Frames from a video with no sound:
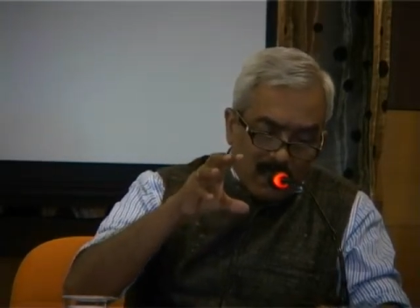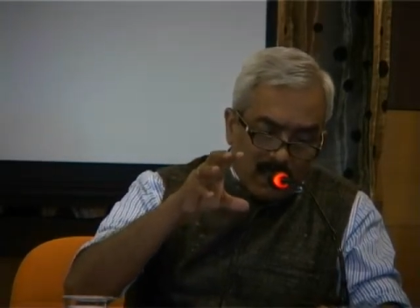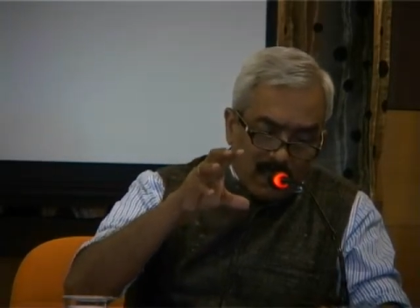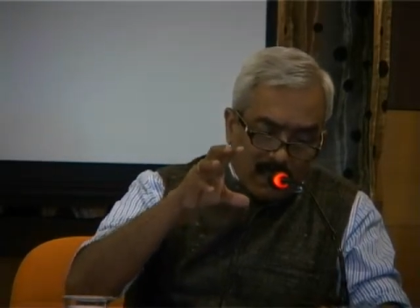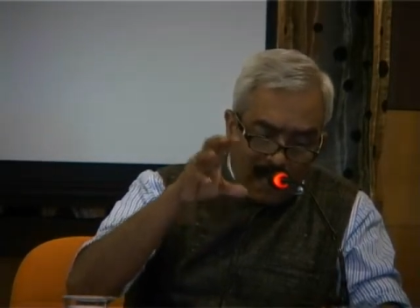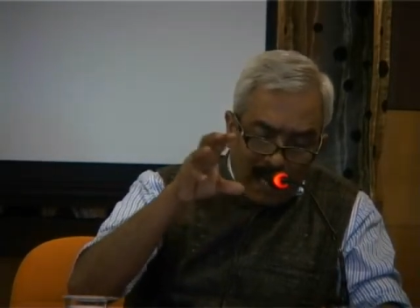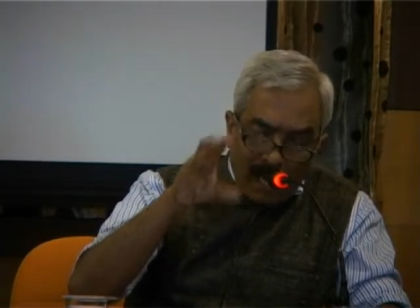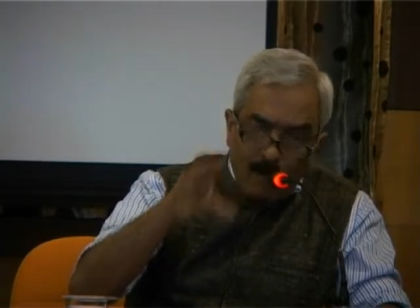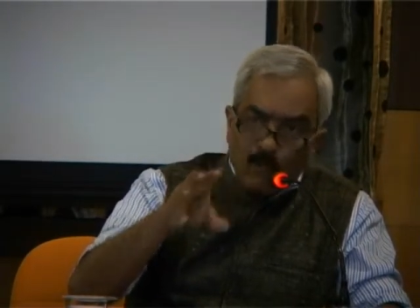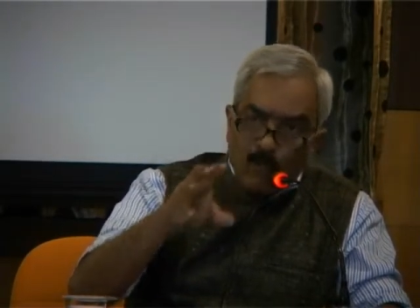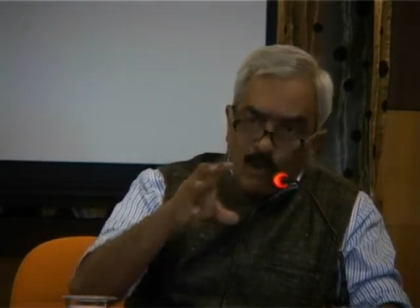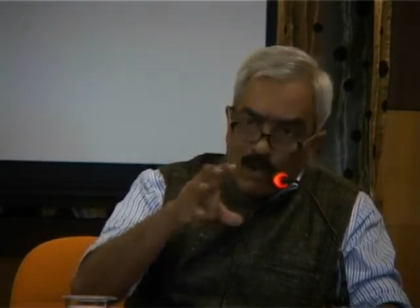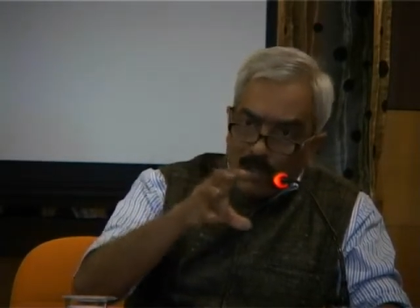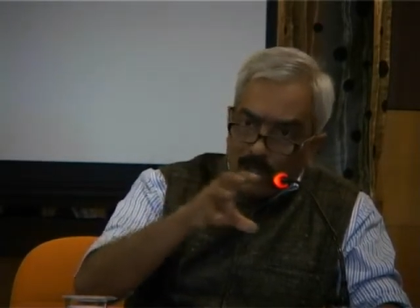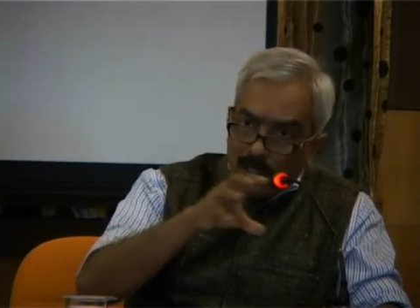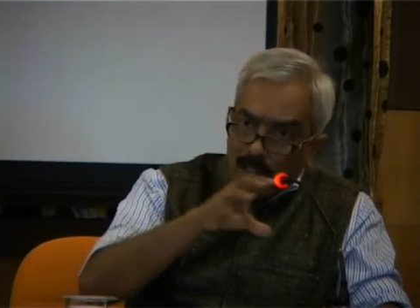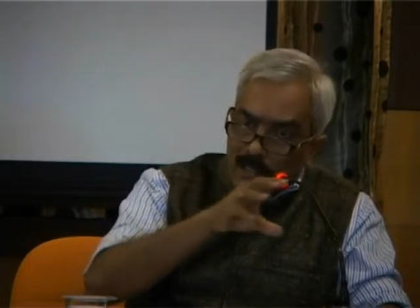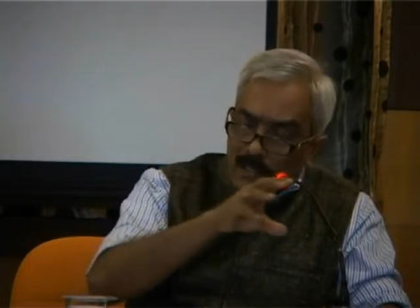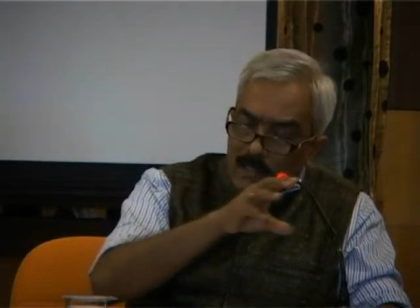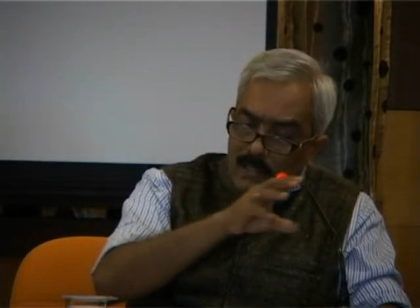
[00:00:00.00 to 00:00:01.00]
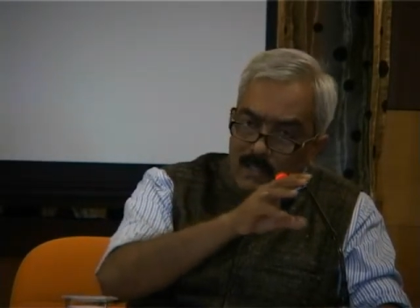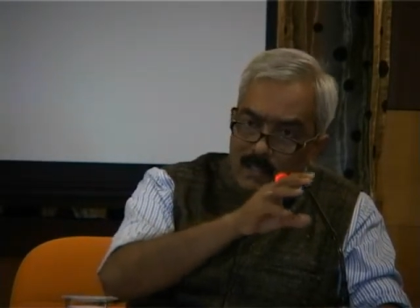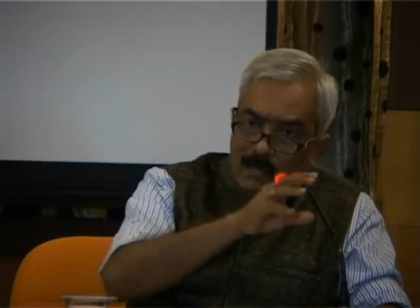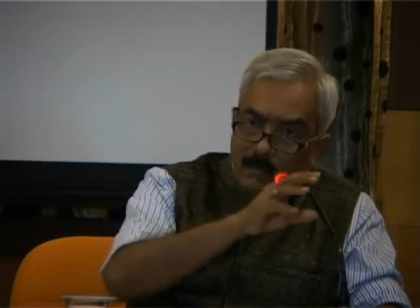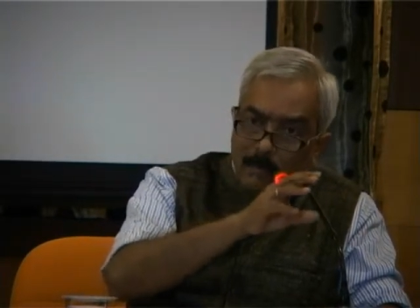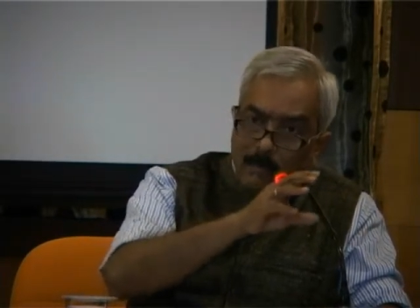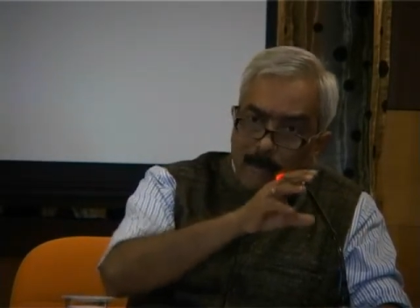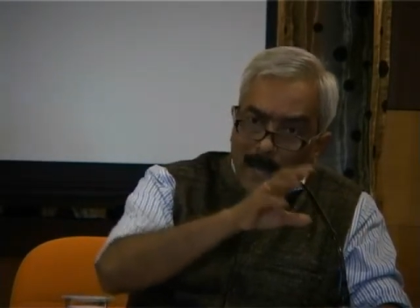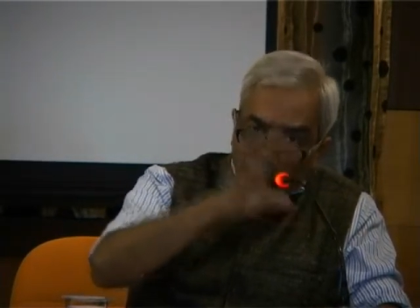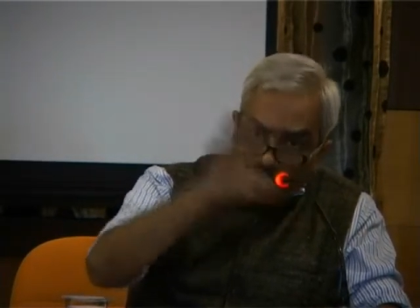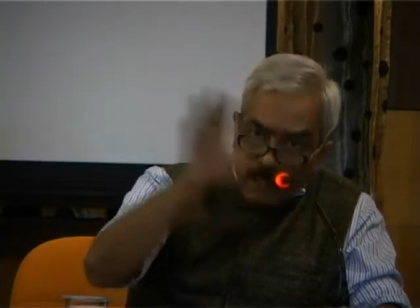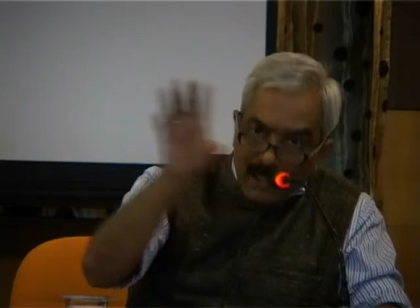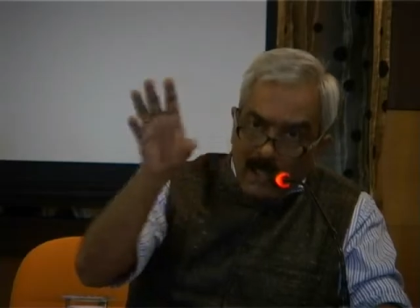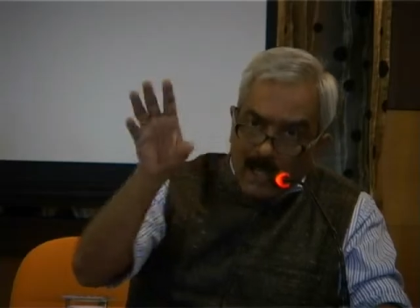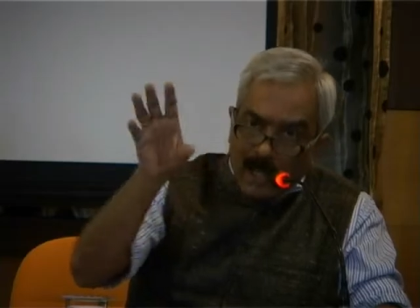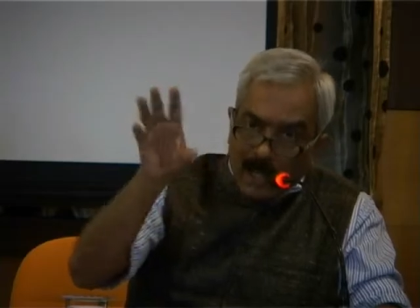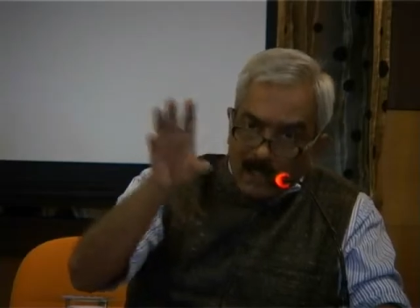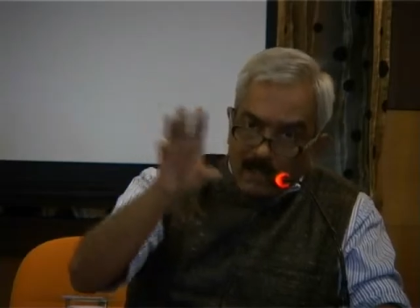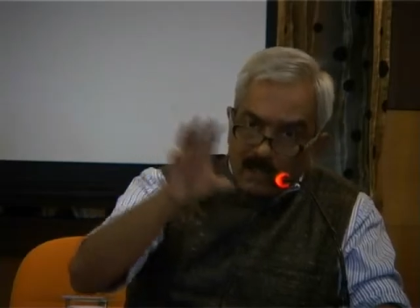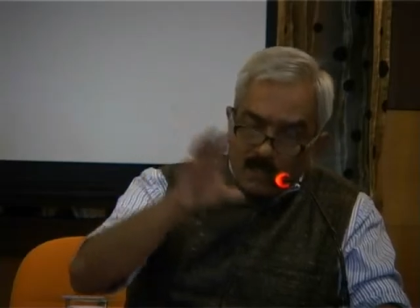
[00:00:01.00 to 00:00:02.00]
in our world, by and
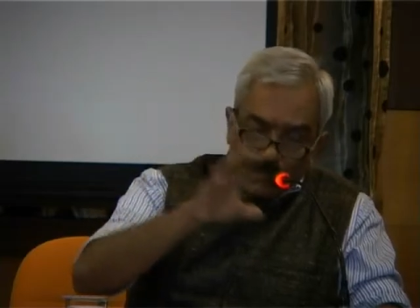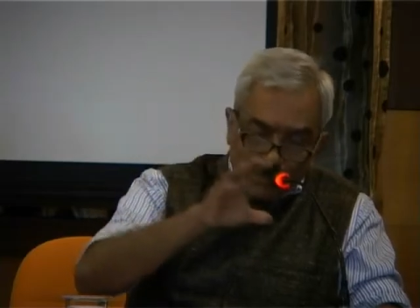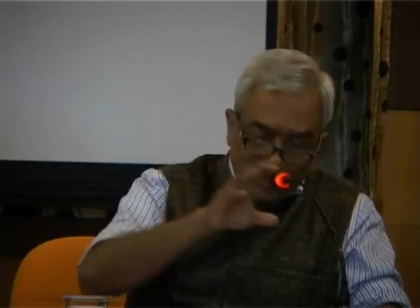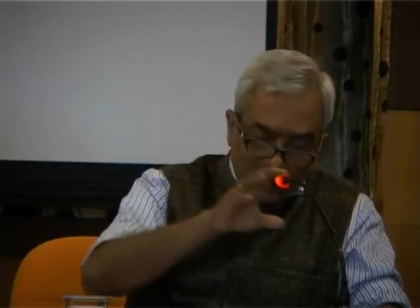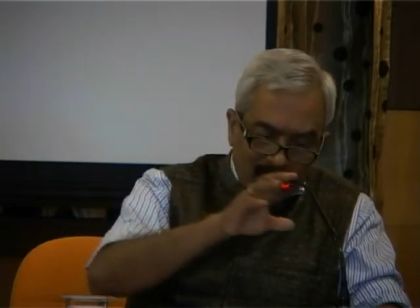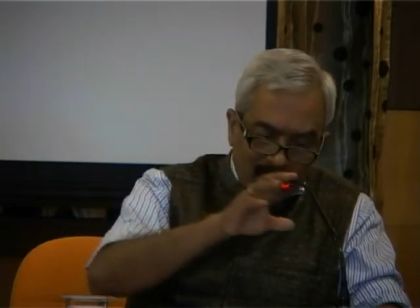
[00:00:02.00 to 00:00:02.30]
large, one